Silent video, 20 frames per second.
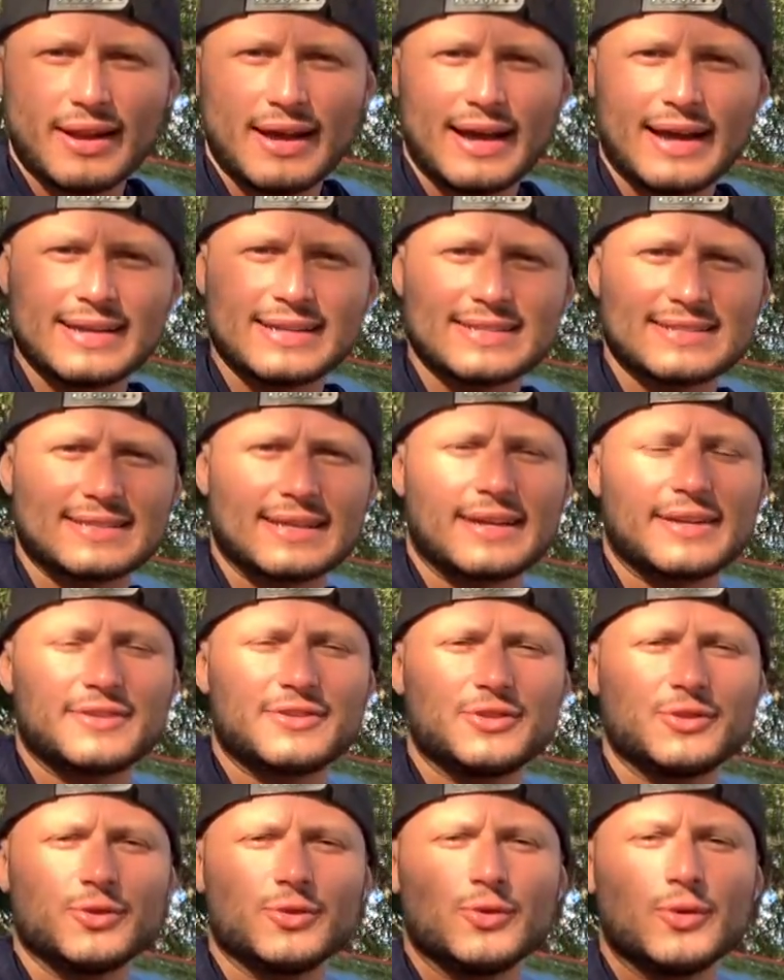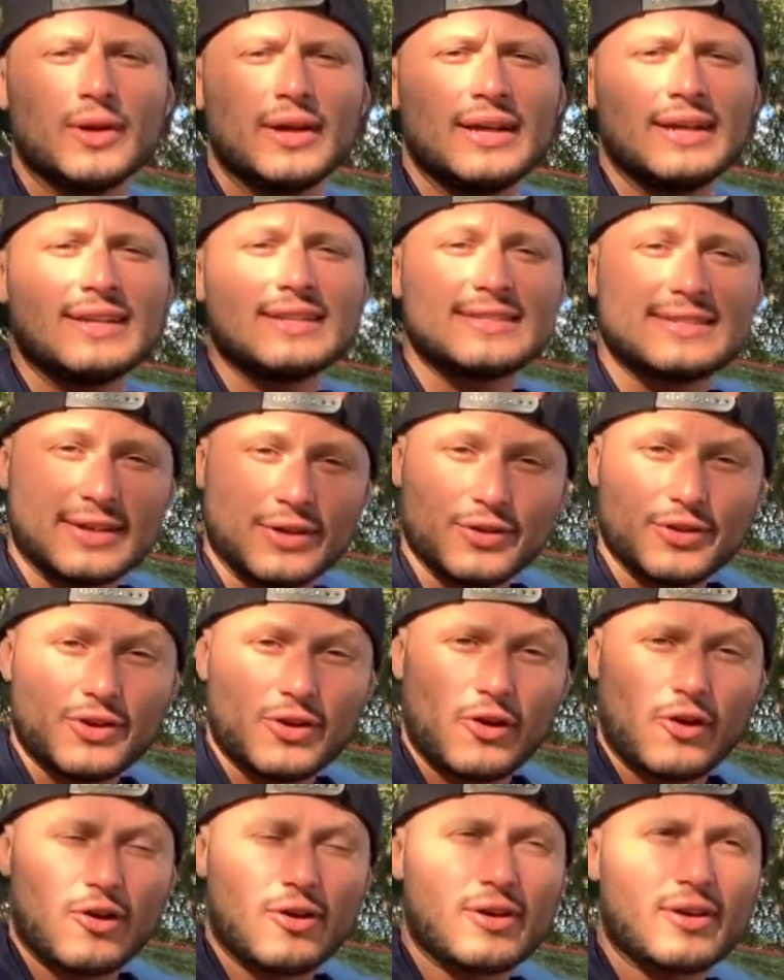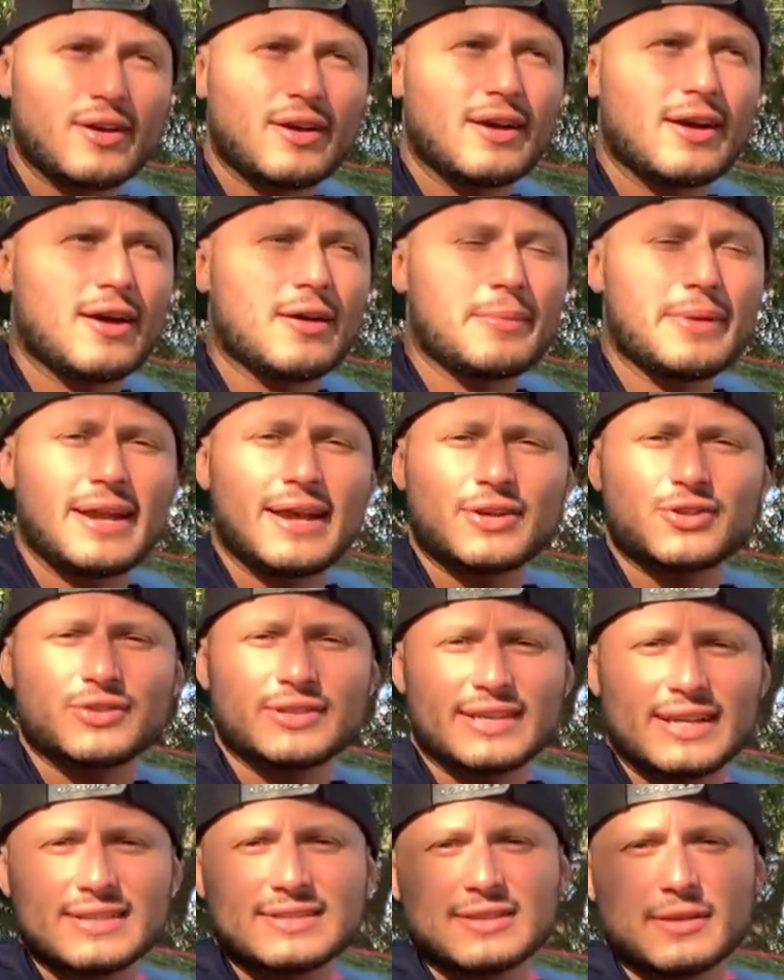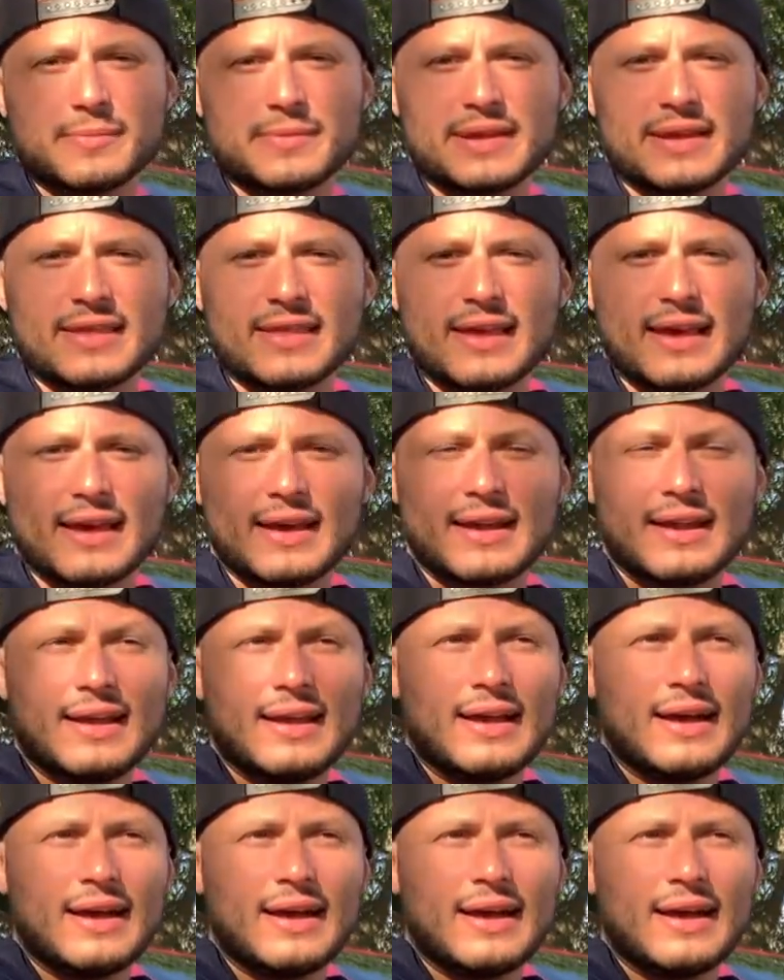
I decided to sell the car and actually get something that